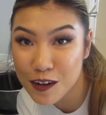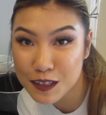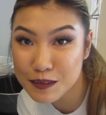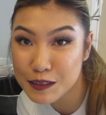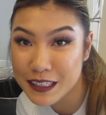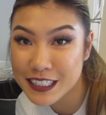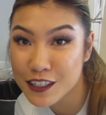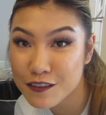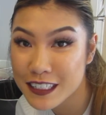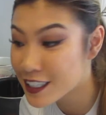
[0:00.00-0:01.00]
welcome to my
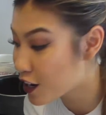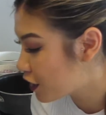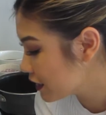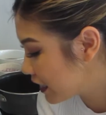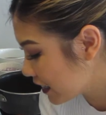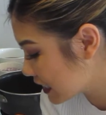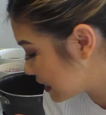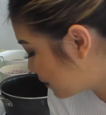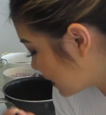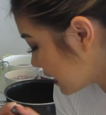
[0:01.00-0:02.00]
stove. It's not on yet because
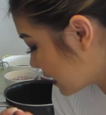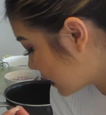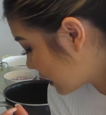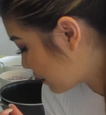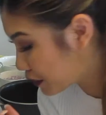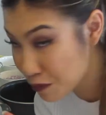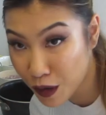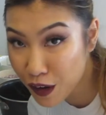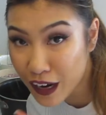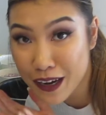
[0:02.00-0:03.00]
I feel like if it
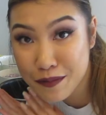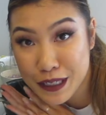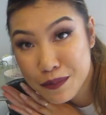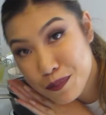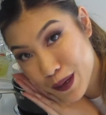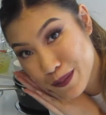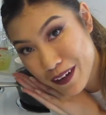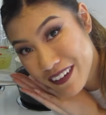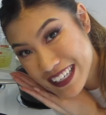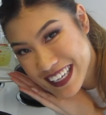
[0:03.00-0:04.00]
were, I would burn my
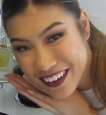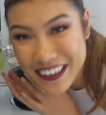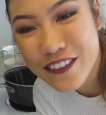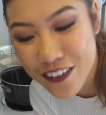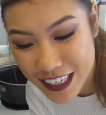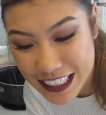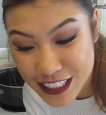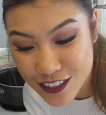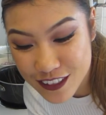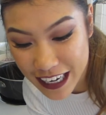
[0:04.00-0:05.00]
face off. What we're gonna
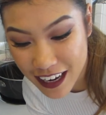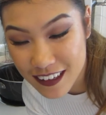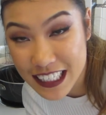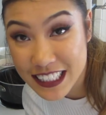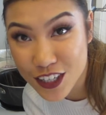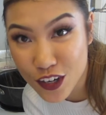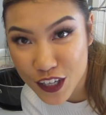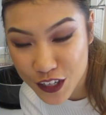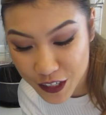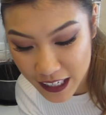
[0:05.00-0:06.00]
do now is start the
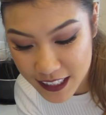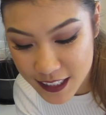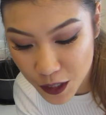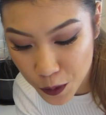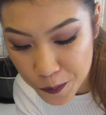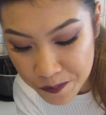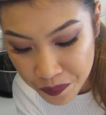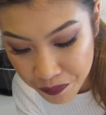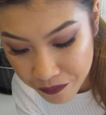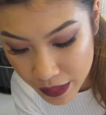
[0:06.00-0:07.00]
cooking. So
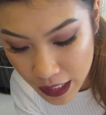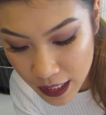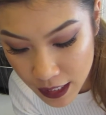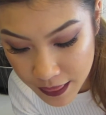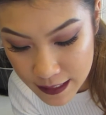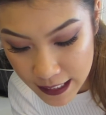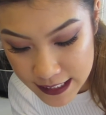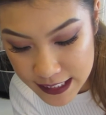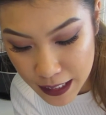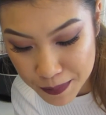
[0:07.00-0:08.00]
the
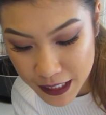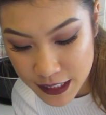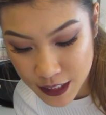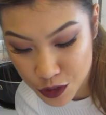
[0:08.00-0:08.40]
next step is to